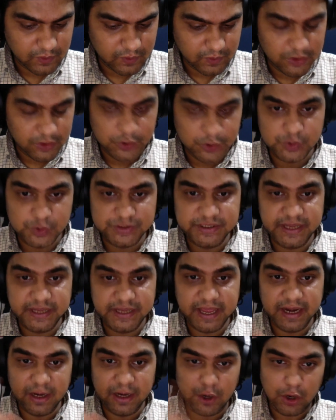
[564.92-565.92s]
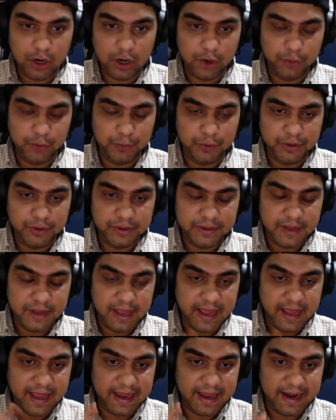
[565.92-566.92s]
use the analog output,
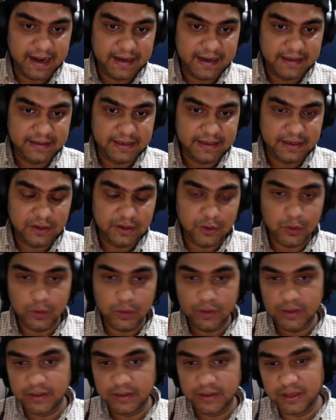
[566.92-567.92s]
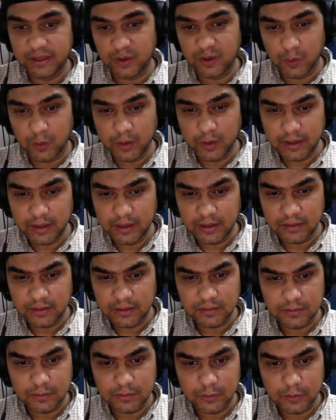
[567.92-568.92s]
and then in the coding
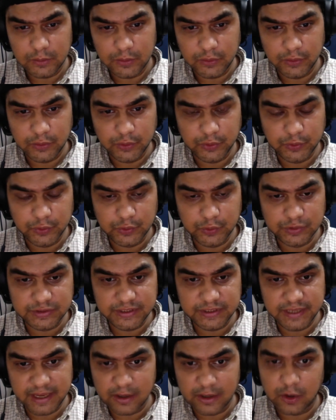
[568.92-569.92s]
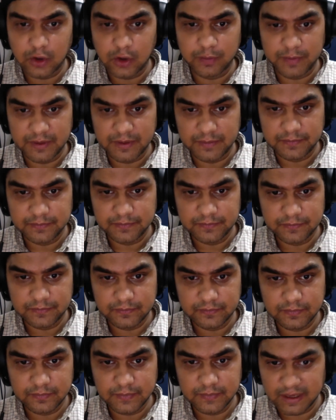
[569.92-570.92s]
you use the analog pin.
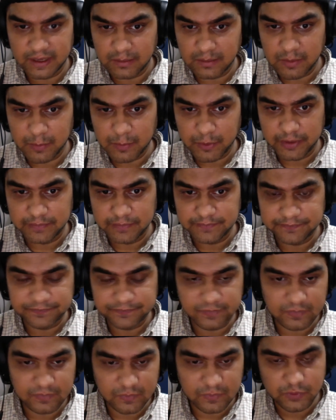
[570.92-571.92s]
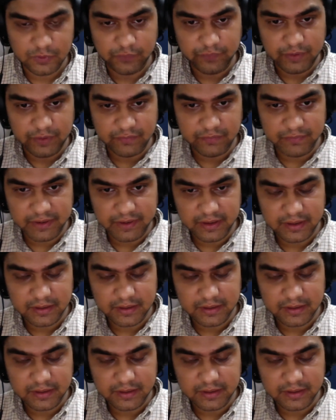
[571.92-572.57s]
Getting my point? So one way